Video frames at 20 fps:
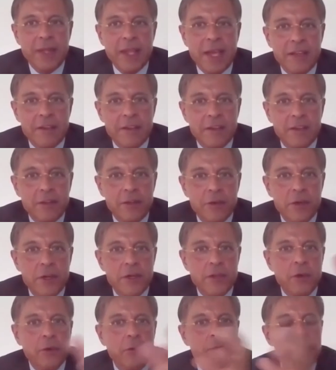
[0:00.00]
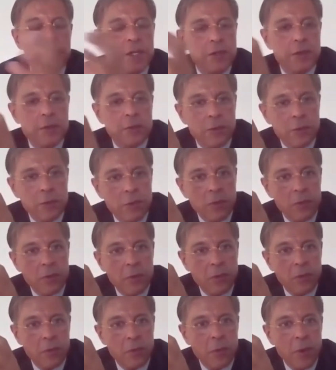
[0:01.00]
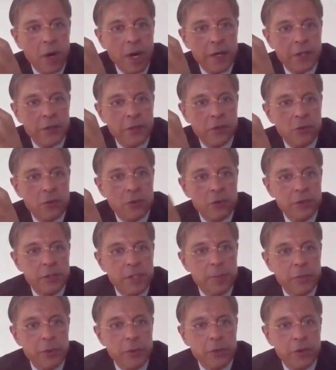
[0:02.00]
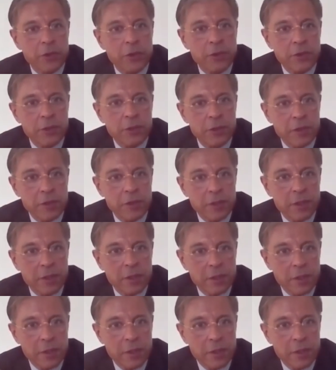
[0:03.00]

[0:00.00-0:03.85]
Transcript: that there is no reason why you couldn't deploy the